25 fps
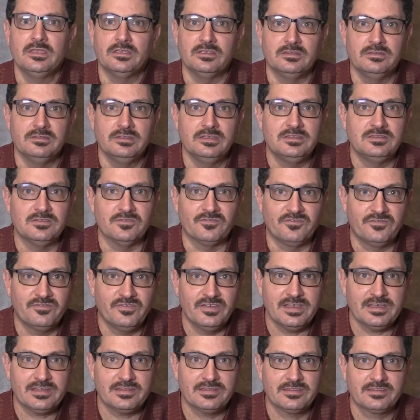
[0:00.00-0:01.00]
You need to
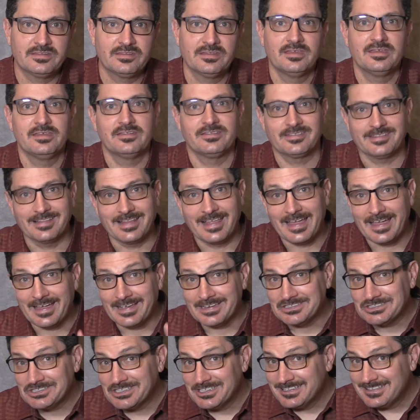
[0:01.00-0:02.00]
fix
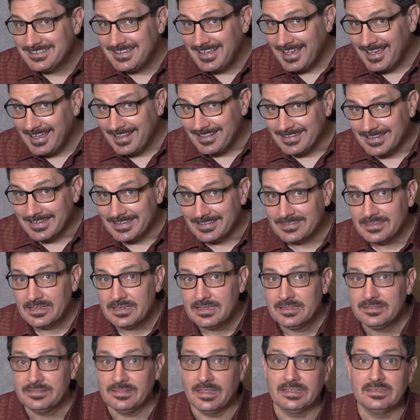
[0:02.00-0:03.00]
slash tell it
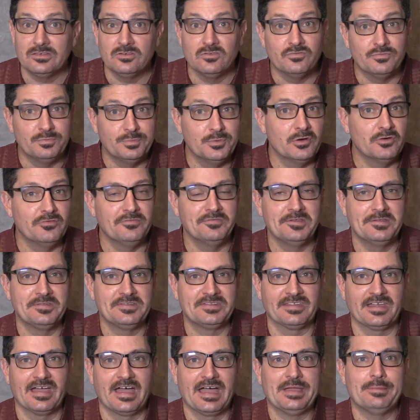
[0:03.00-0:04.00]
that you've moved
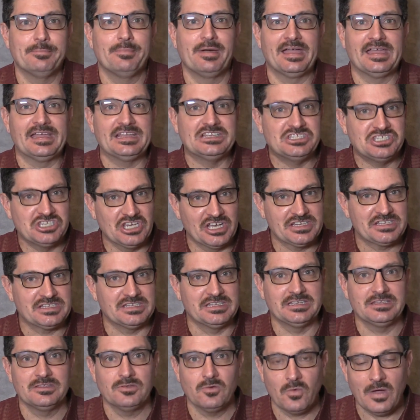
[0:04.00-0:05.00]
inside by
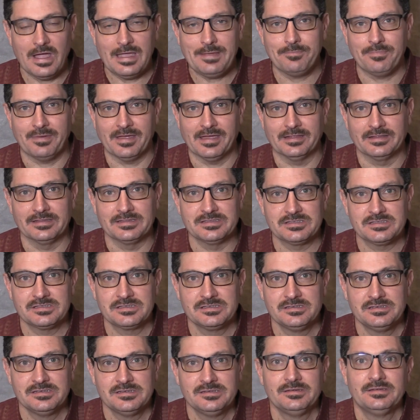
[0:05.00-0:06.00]
adjusting the white balance.
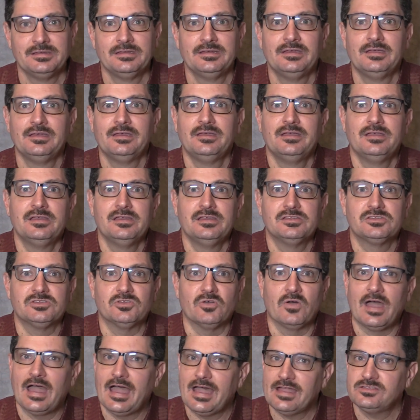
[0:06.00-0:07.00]

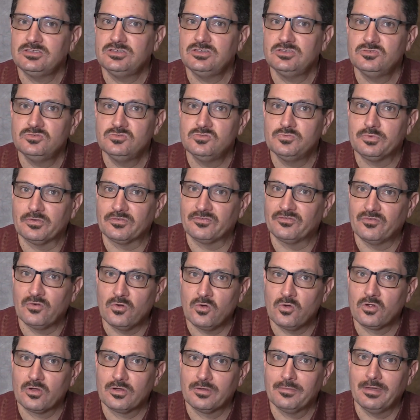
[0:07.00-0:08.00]
So how do you
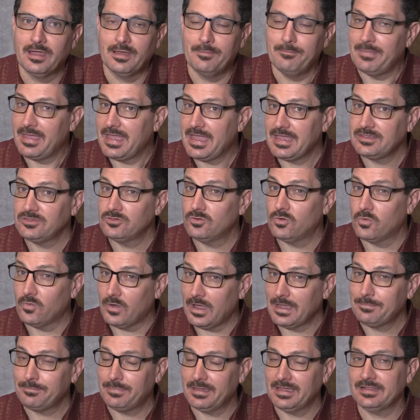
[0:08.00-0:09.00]
perform a manual
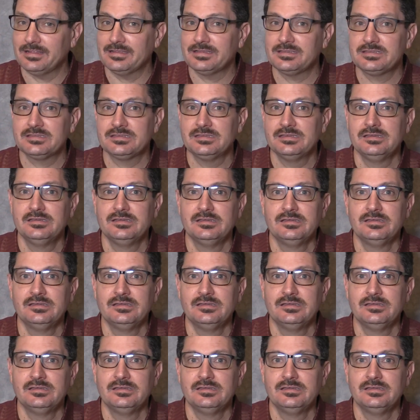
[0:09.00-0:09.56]
white balance?